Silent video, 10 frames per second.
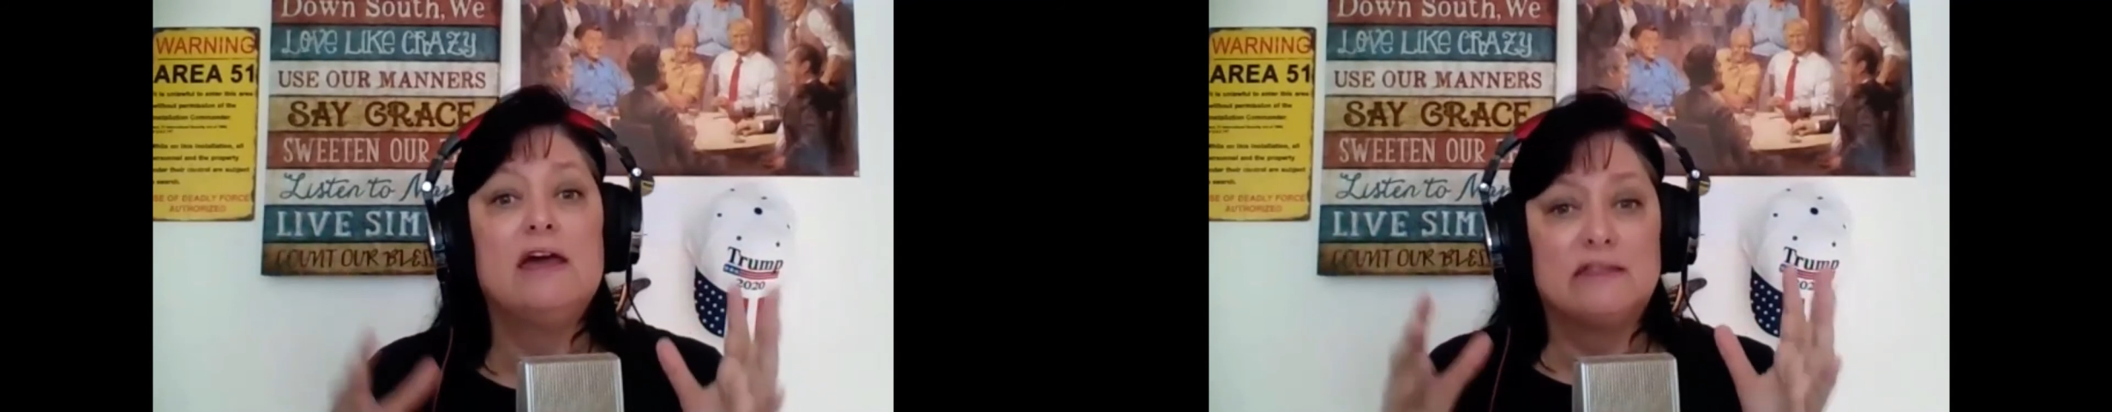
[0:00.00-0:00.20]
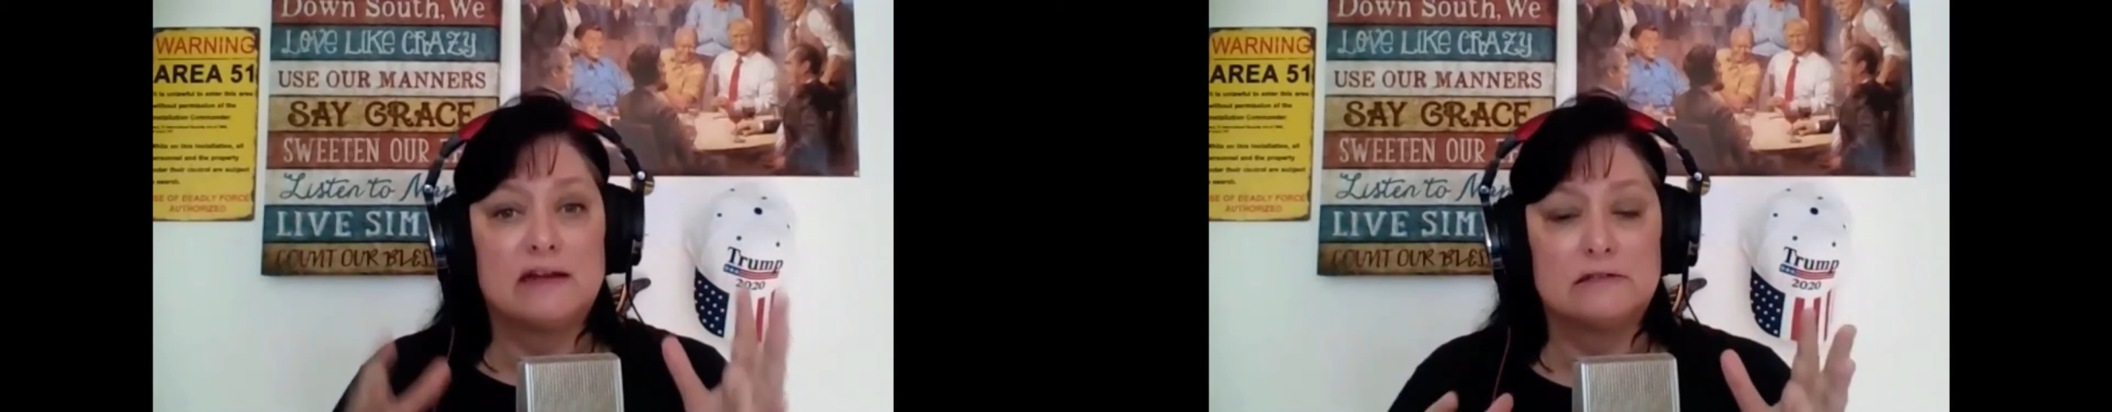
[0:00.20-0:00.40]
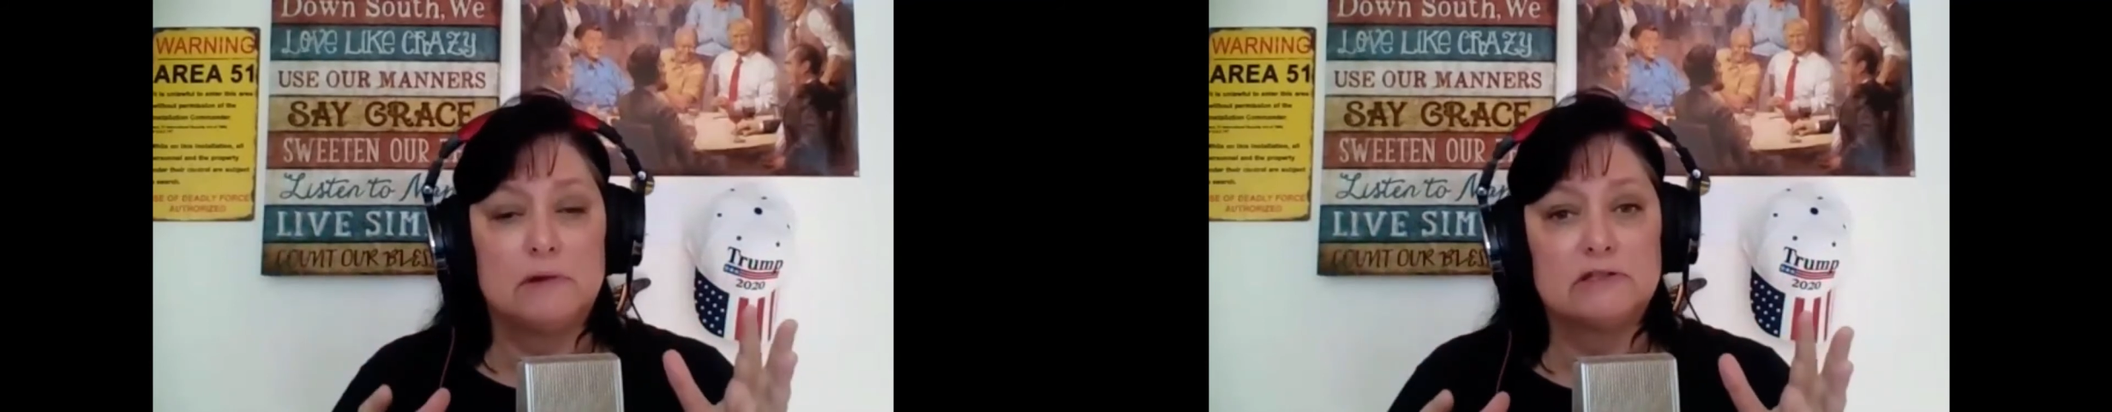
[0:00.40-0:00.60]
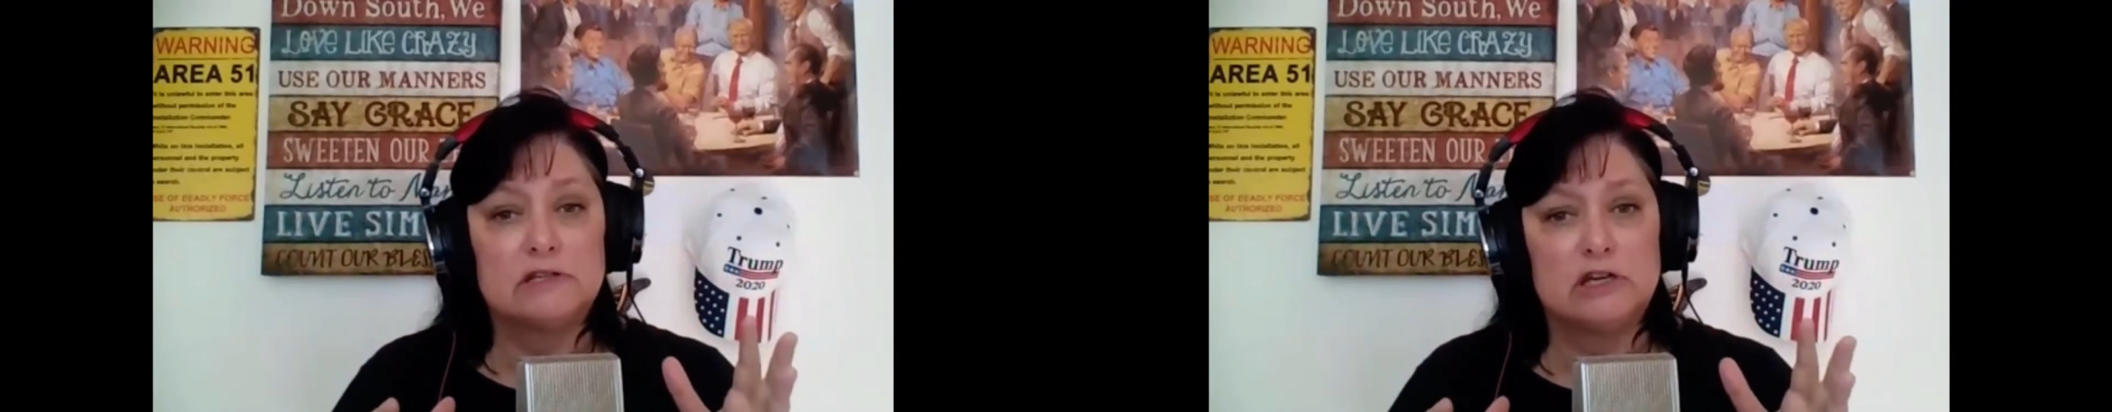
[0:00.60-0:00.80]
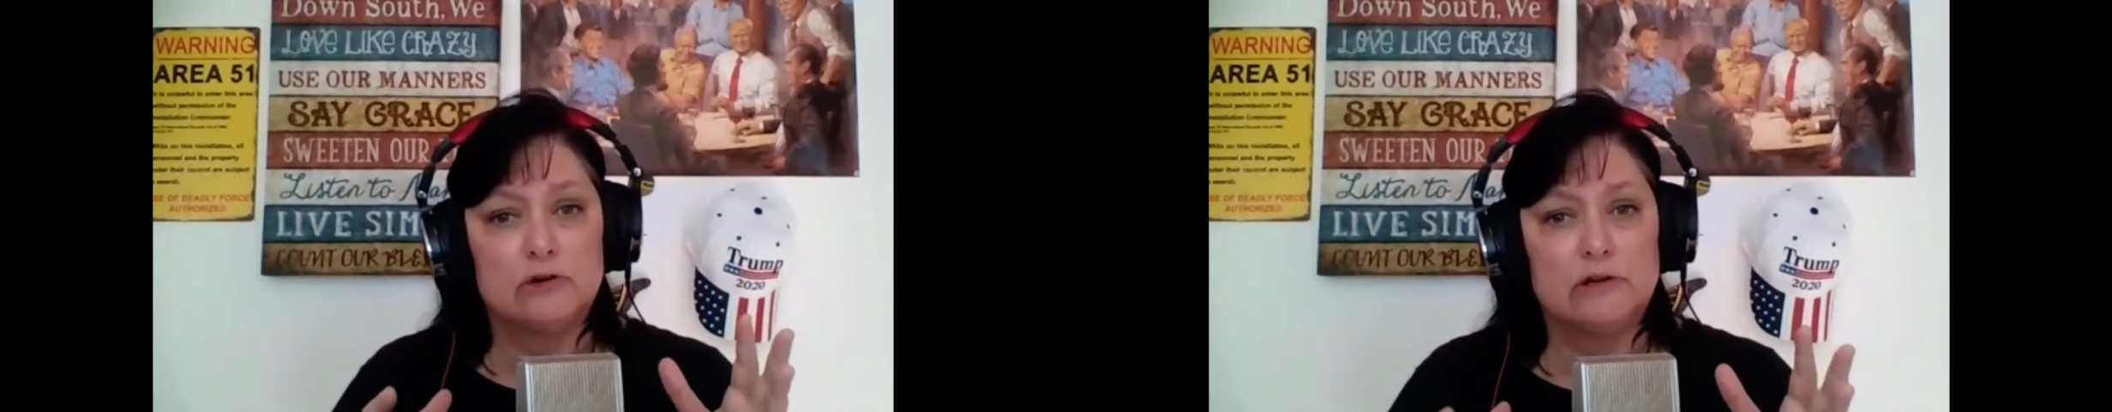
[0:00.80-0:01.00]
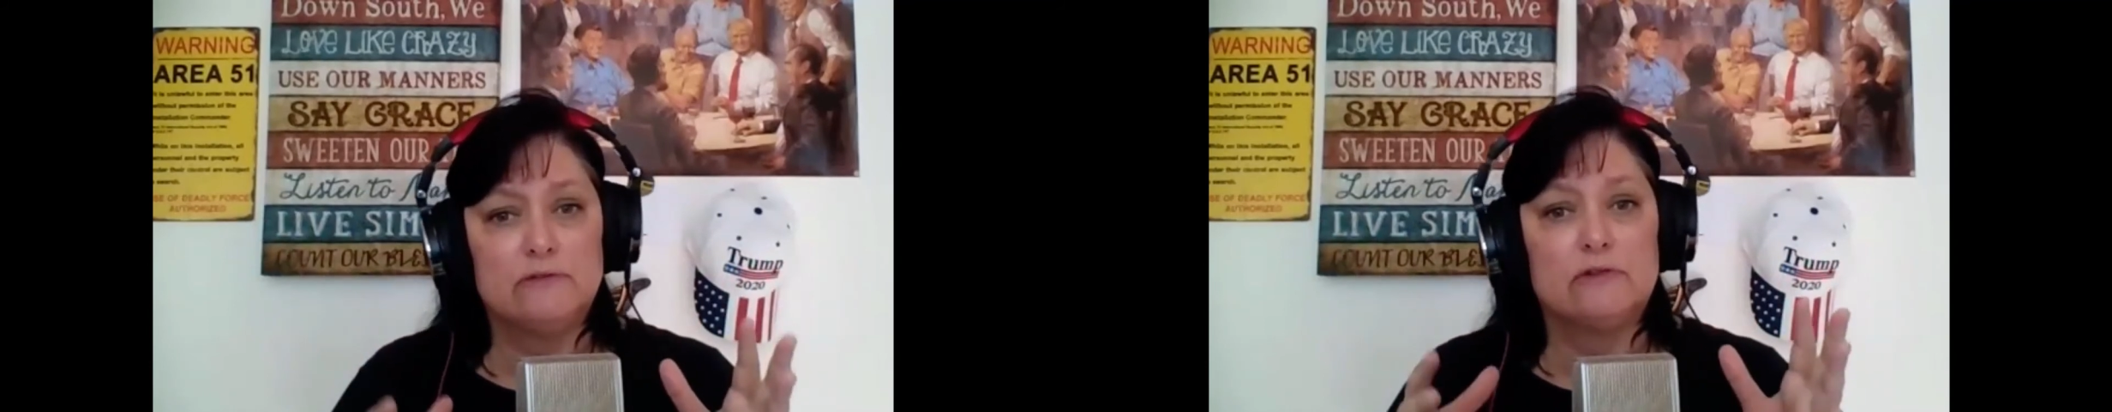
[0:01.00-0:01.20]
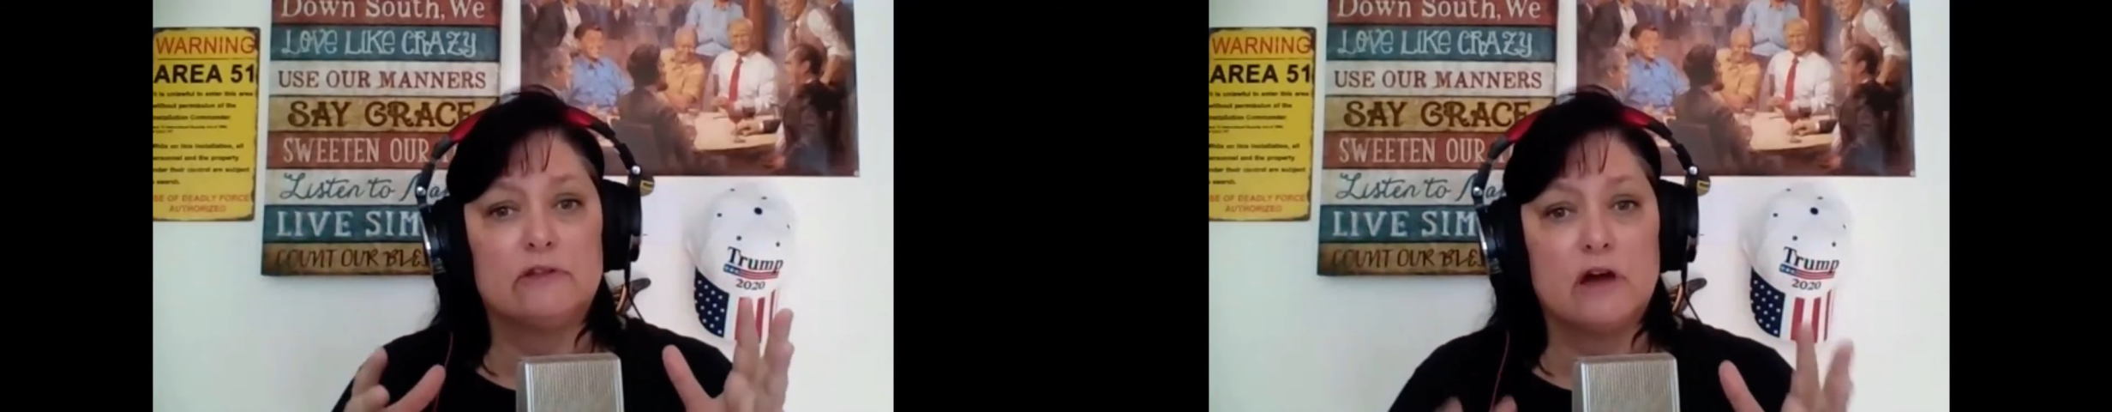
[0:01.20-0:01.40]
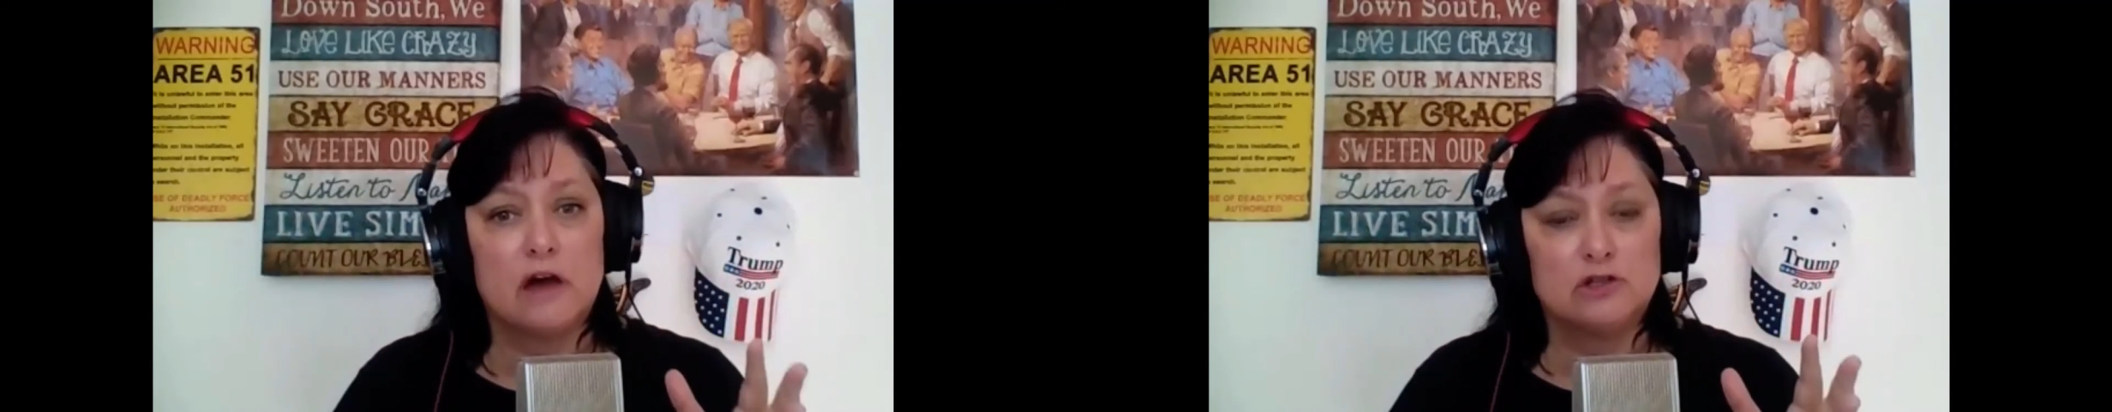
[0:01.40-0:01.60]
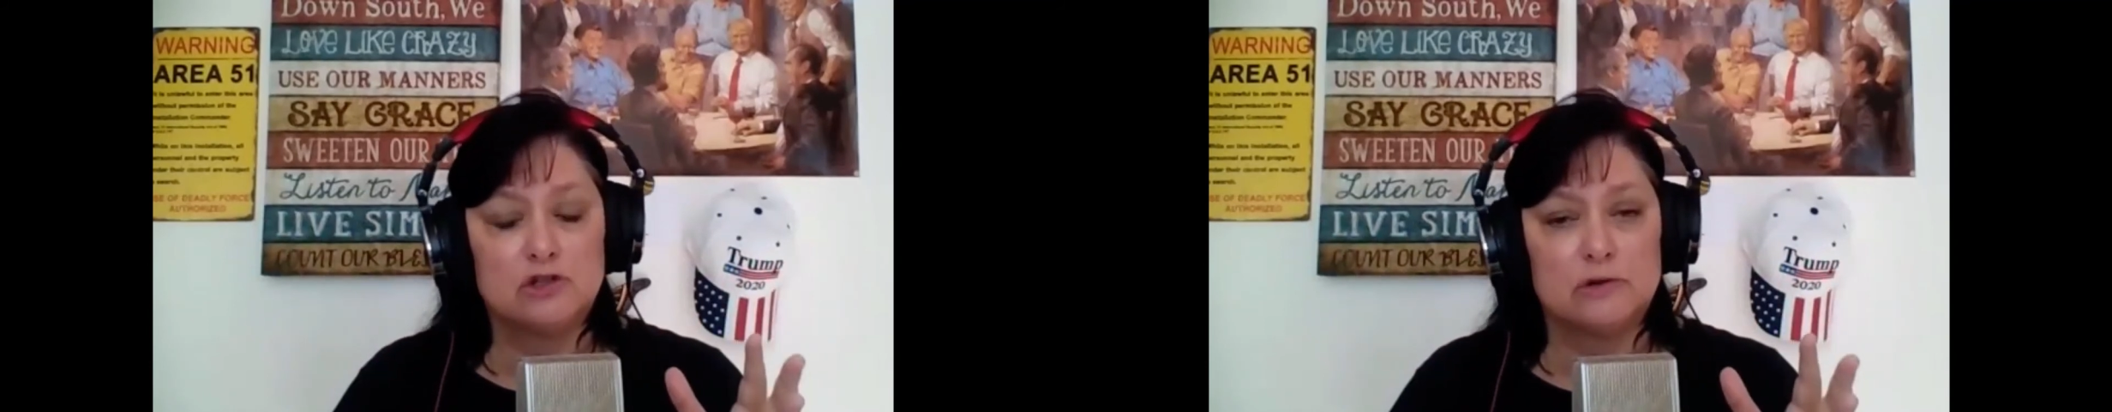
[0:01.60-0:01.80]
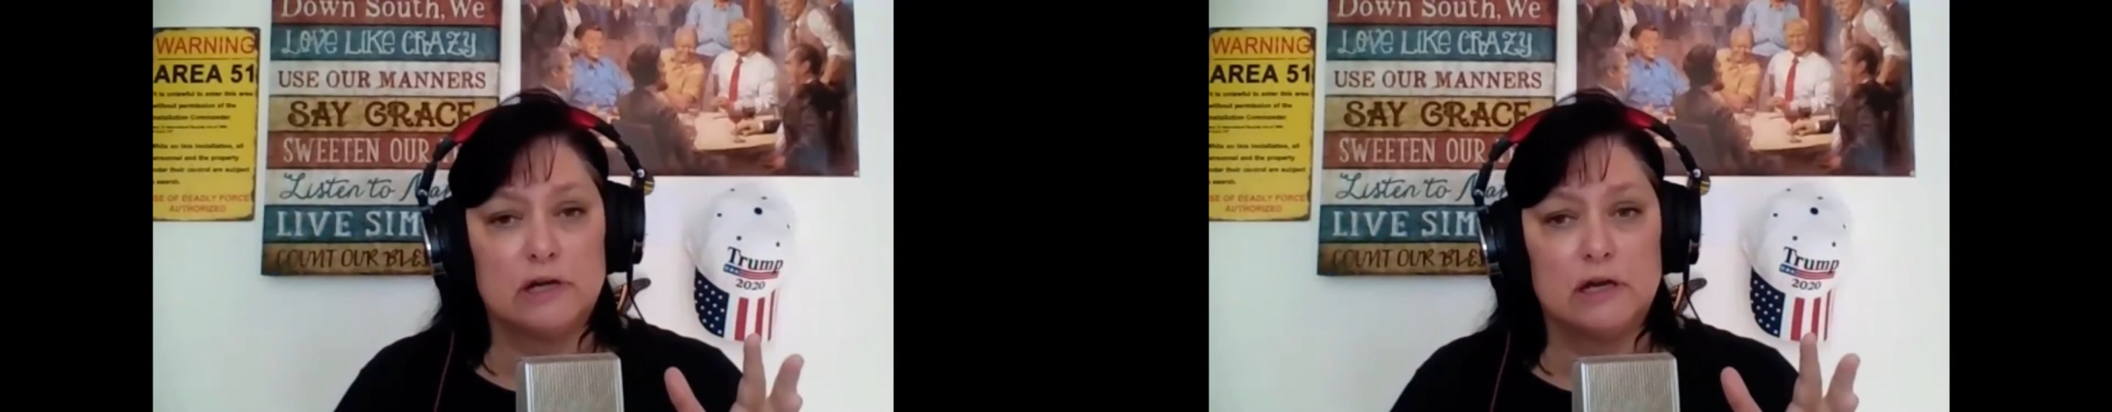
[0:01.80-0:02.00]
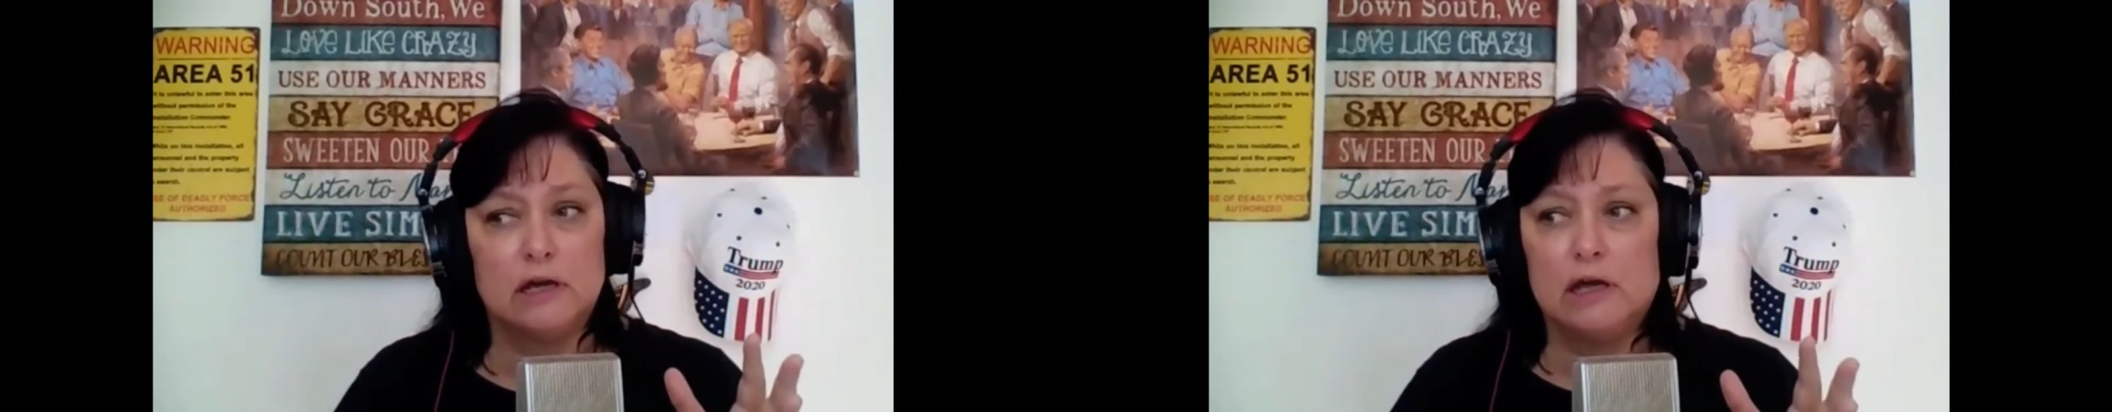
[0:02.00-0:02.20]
That's about security for the country.